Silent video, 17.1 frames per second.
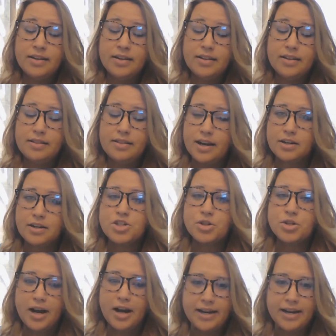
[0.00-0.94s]
that are
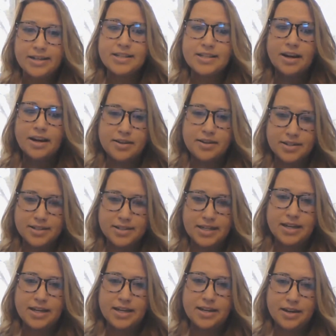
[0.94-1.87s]
trying to
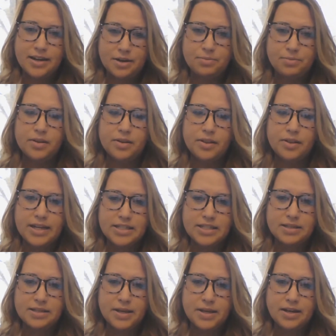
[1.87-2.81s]
understand and relate
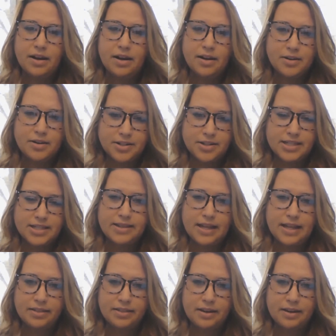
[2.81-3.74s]
to me and understand
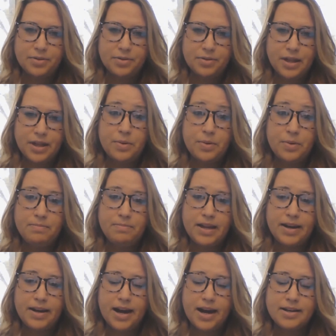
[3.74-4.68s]
that level that we meet
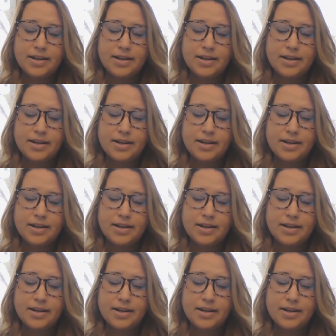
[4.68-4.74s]
at.